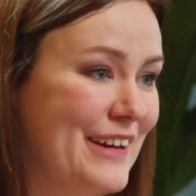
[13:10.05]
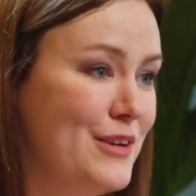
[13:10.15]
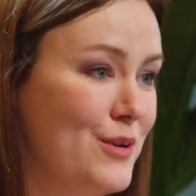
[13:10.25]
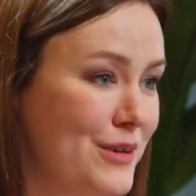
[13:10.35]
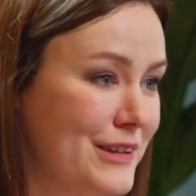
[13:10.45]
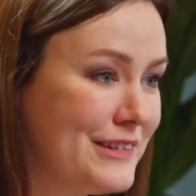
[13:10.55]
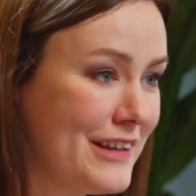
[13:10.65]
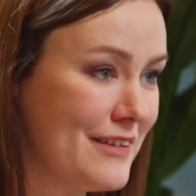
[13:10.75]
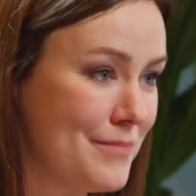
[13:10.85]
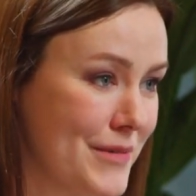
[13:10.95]
You look at
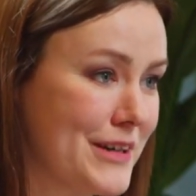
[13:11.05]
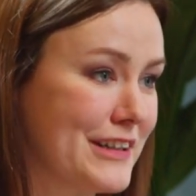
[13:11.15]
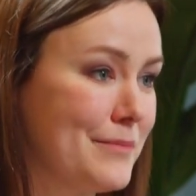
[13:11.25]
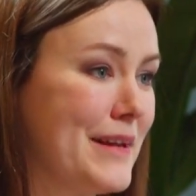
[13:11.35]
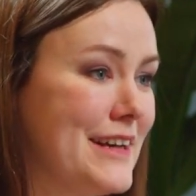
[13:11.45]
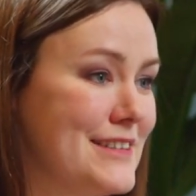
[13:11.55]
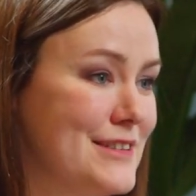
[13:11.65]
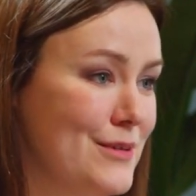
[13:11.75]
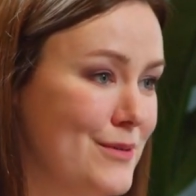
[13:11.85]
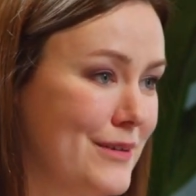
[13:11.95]
the
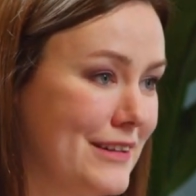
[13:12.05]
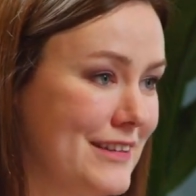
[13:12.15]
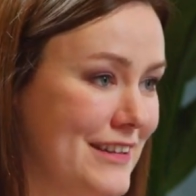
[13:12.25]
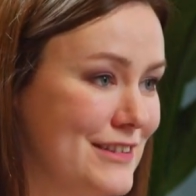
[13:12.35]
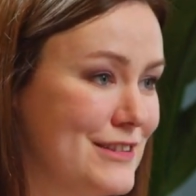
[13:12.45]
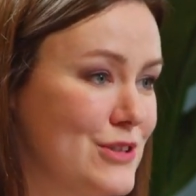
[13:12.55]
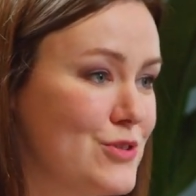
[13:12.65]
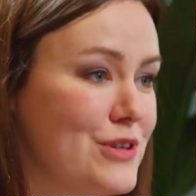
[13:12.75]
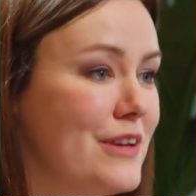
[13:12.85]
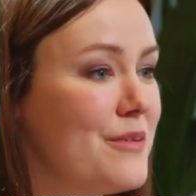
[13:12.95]
marketplace, you look at the
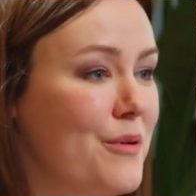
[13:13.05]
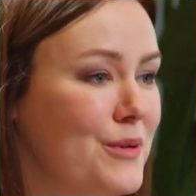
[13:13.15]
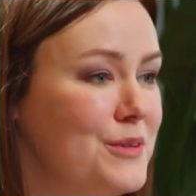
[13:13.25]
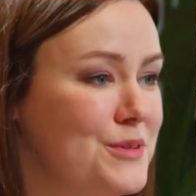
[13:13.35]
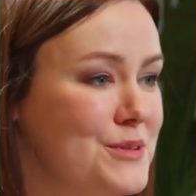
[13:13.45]
industry. What do